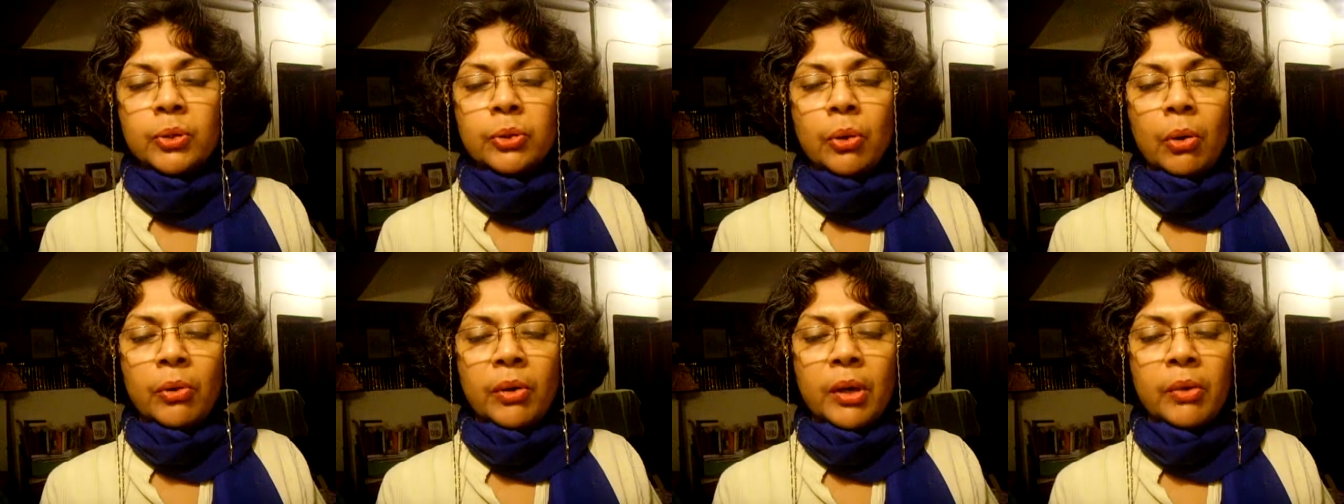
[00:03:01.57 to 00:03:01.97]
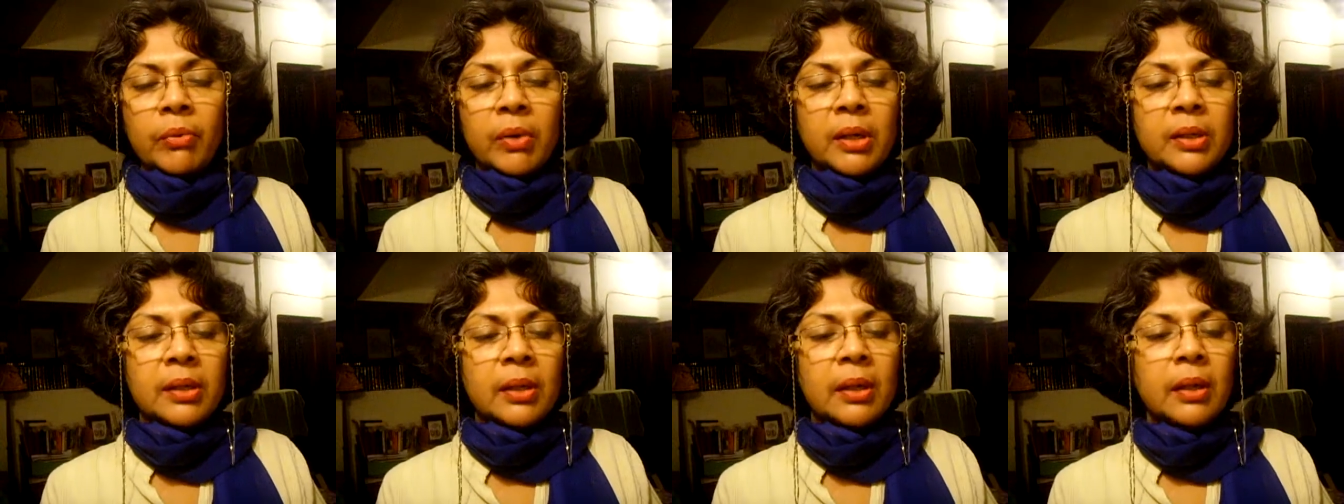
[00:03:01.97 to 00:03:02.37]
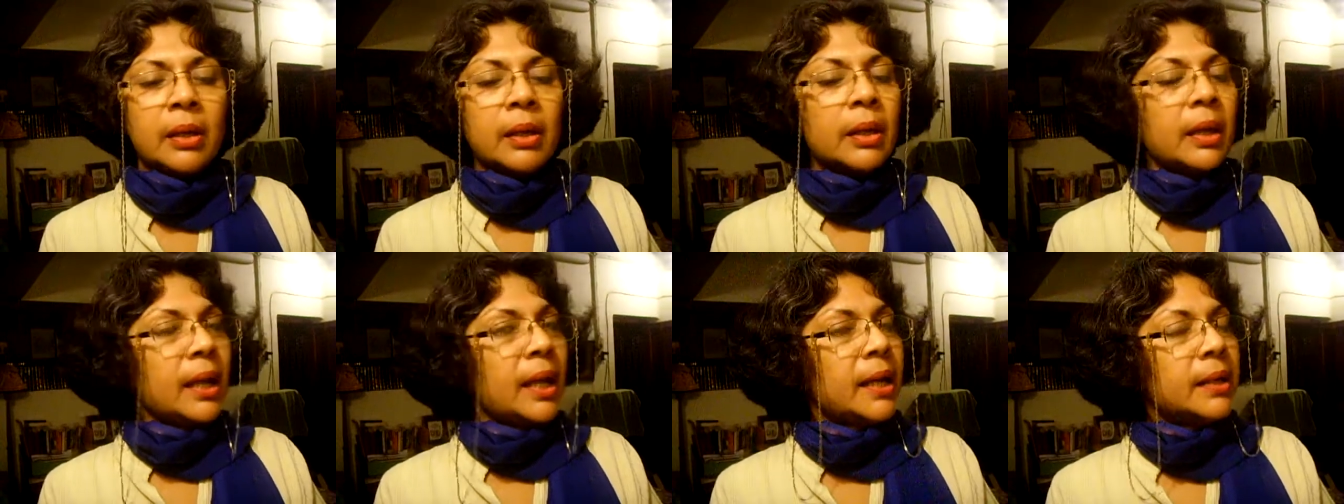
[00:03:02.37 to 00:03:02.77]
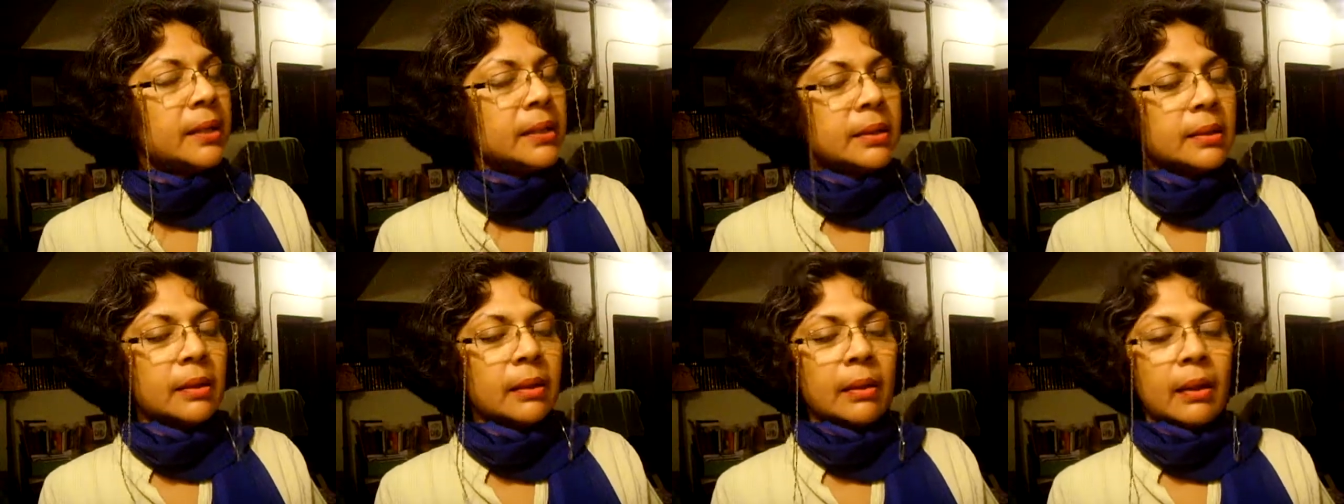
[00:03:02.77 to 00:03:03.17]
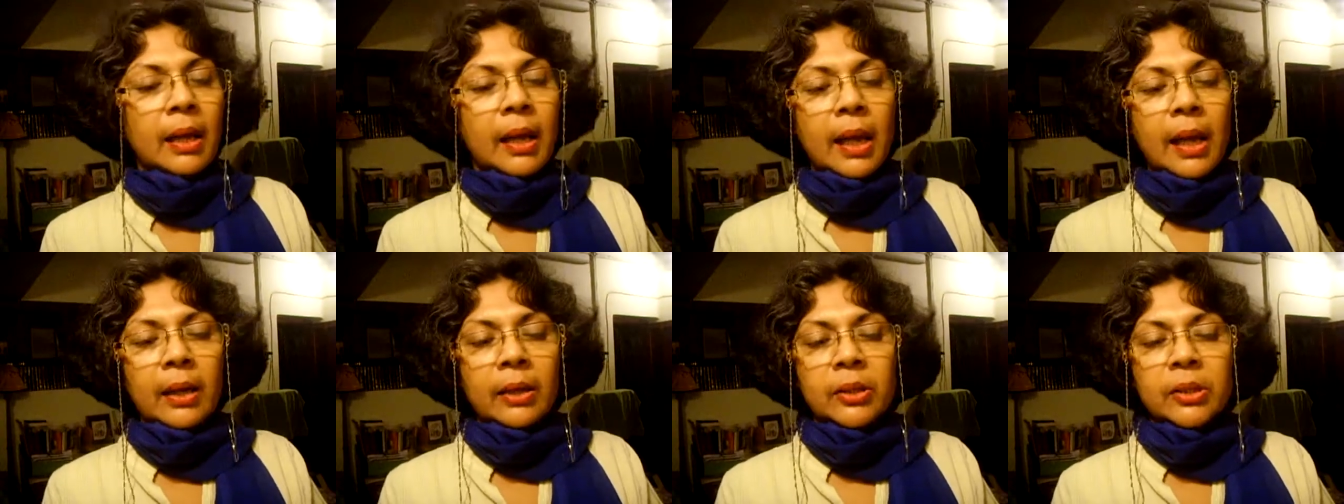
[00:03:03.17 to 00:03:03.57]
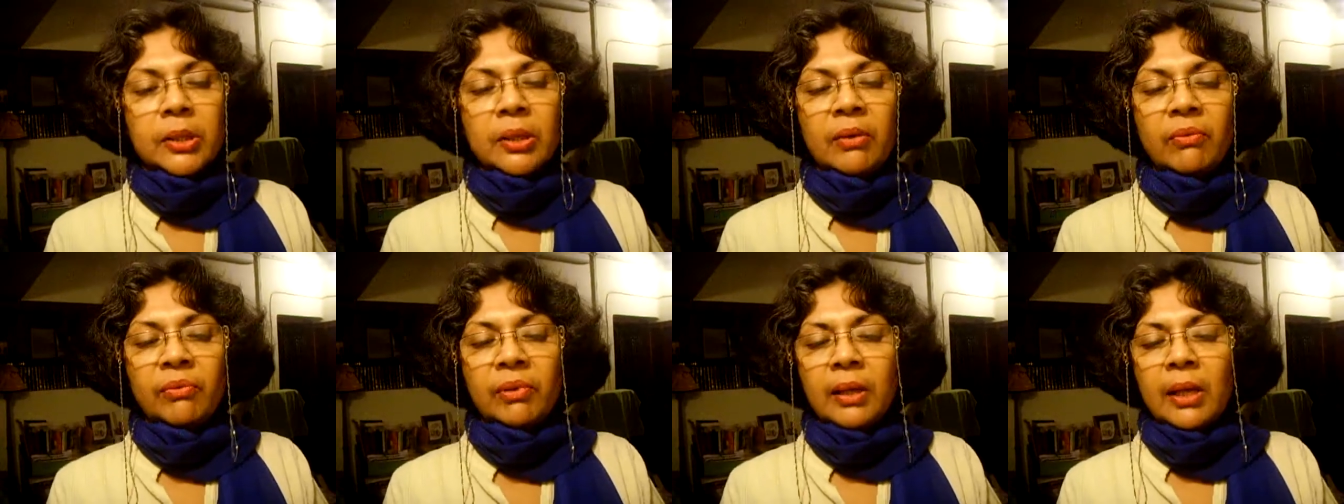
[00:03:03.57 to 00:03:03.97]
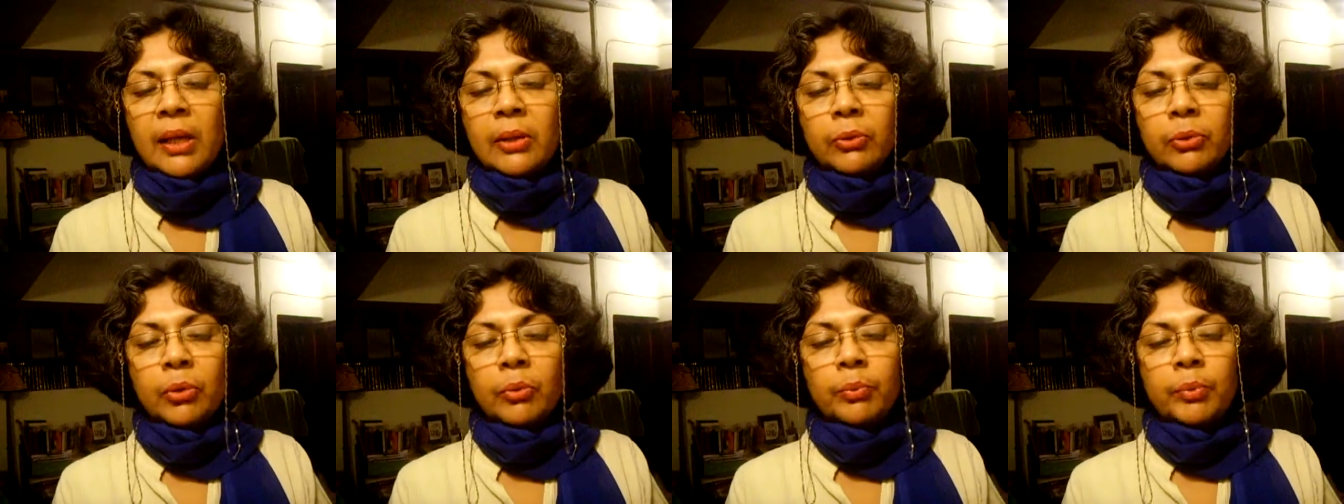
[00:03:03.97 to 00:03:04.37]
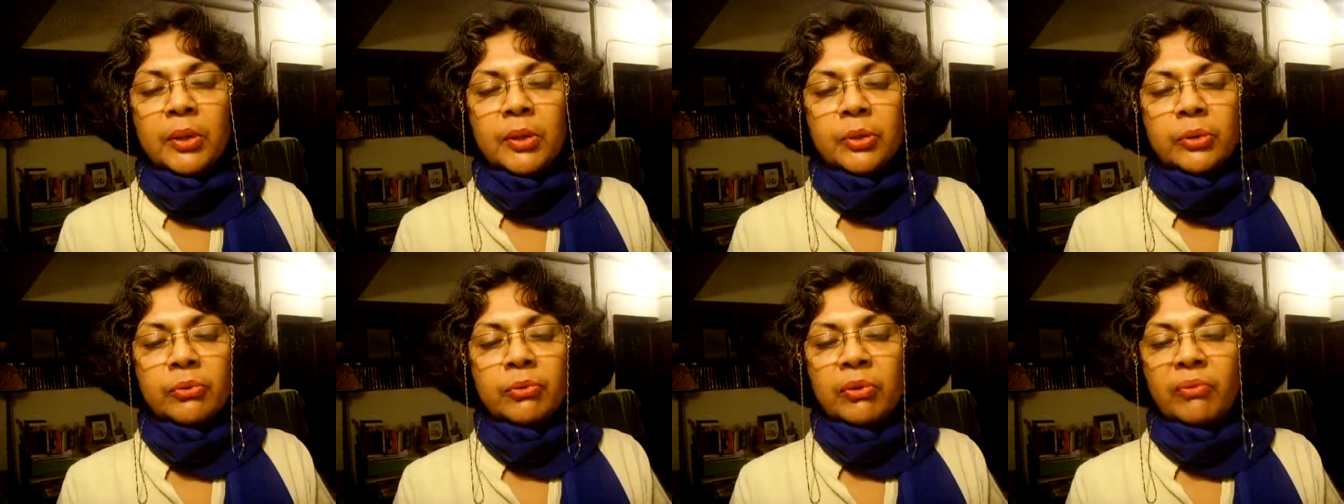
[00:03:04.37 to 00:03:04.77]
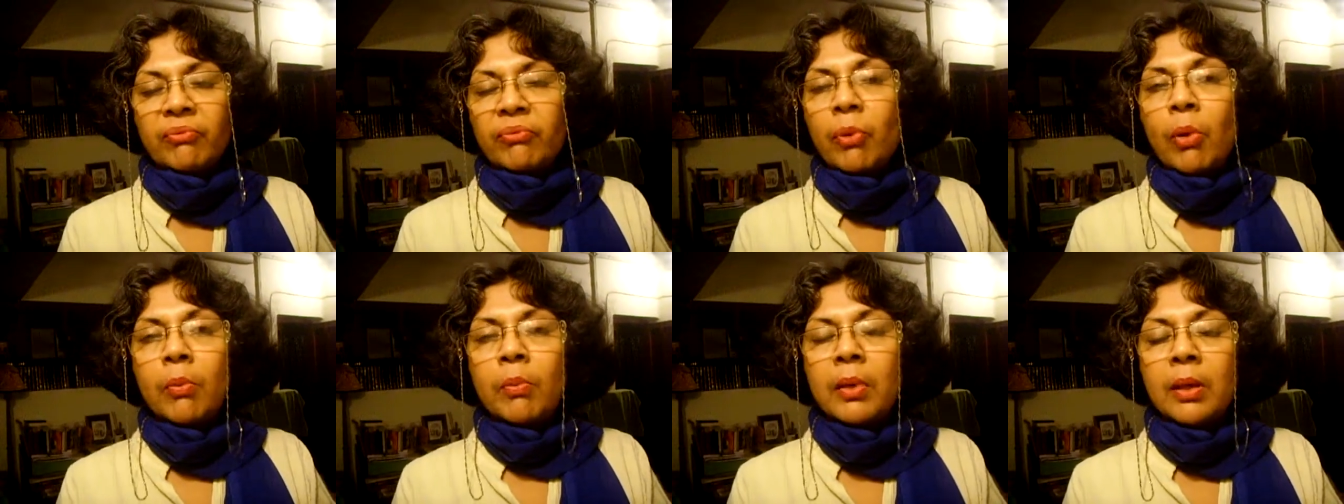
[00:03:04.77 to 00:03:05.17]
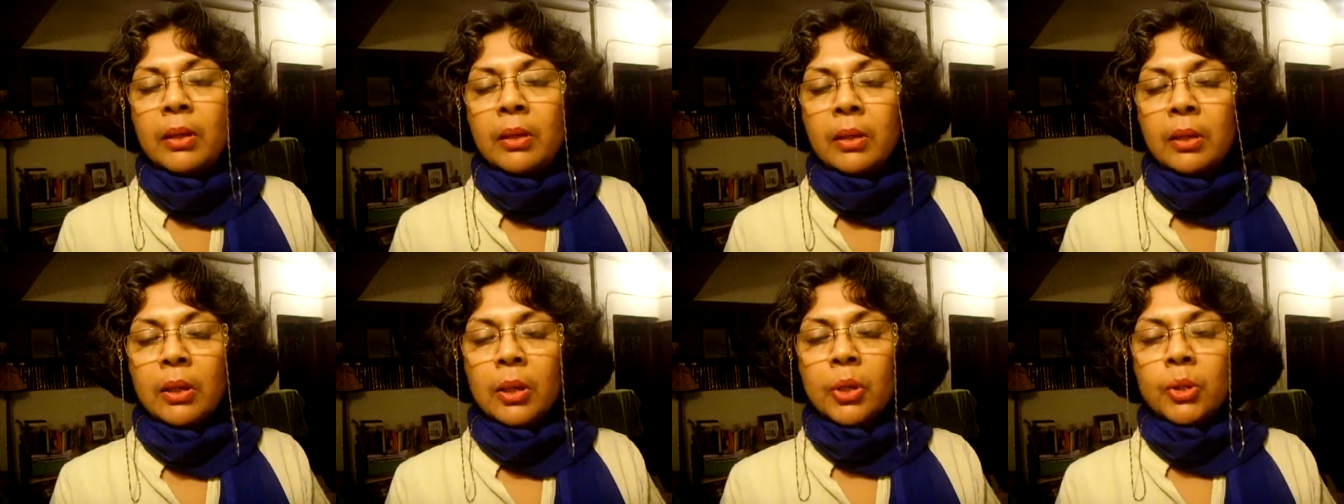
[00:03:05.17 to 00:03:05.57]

story reader, editor, actor, philanthropist, reformer,